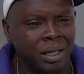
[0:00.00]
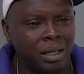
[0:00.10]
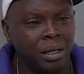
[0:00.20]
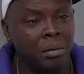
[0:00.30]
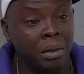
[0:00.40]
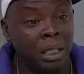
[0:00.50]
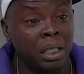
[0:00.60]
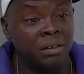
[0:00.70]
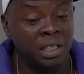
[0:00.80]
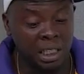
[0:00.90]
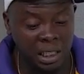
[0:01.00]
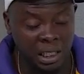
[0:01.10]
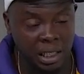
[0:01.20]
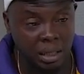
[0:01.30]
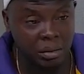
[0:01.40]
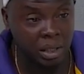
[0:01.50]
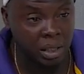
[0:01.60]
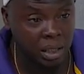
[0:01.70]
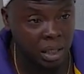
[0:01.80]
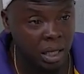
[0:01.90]
But I think if Tennessee come in and say,
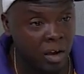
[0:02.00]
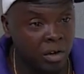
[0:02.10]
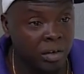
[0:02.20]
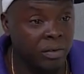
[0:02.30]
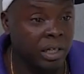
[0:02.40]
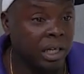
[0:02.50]
I don't give a damn